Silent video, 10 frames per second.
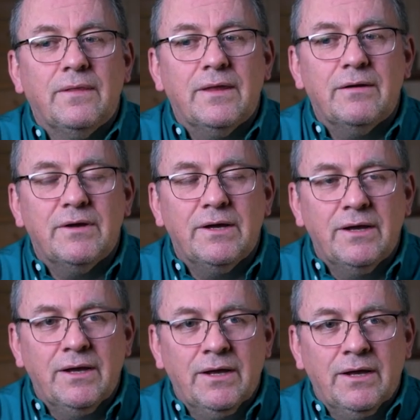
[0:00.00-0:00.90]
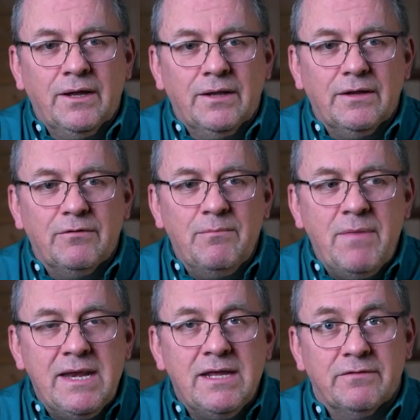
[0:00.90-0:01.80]
There are
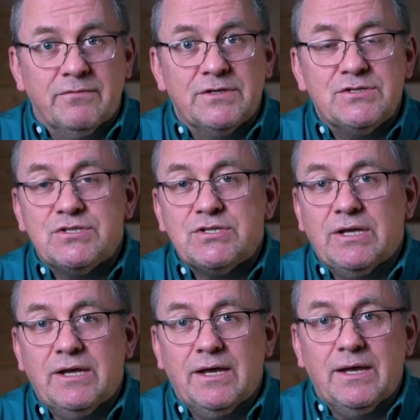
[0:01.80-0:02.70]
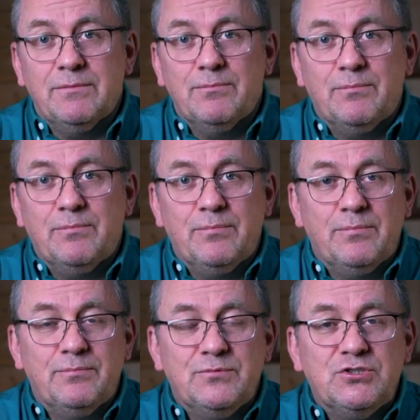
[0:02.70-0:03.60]
many of us
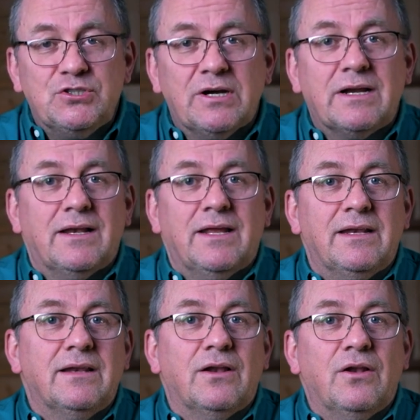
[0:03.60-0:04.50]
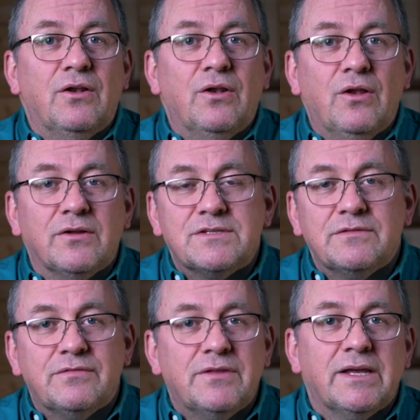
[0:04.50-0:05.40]
juggling lots
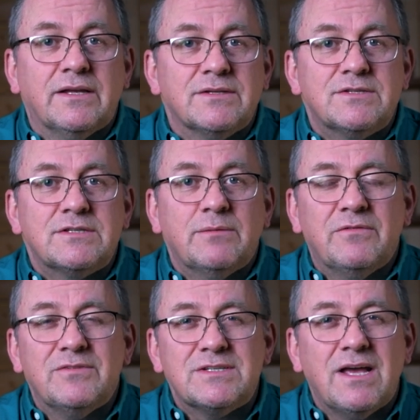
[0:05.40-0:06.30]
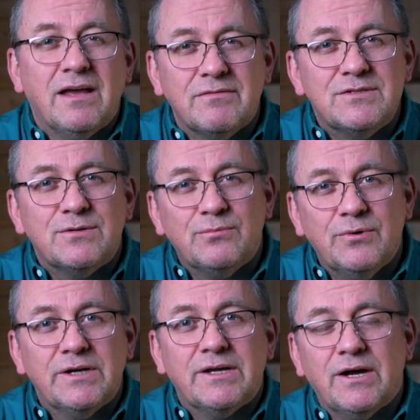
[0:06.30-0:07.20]
of things. Some of us are having to
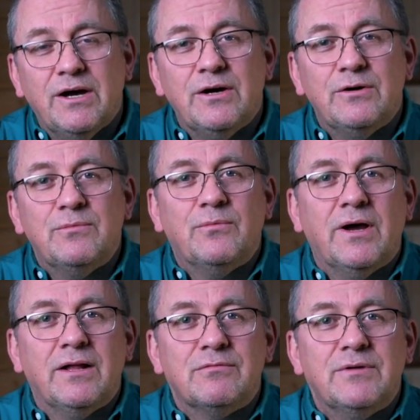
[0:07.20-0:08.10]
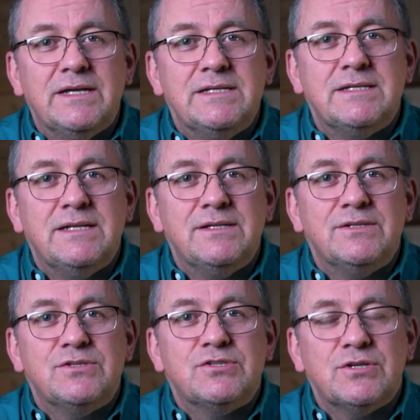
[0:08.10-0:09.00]
work at home while
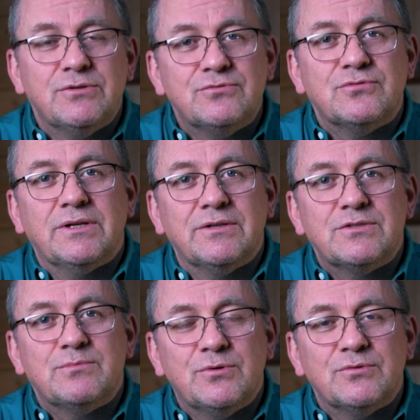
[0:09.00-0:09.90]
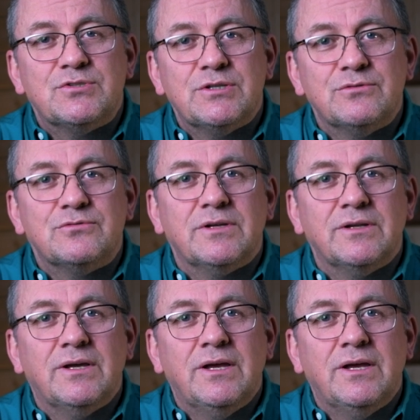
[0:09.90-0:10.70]
raising children, small children,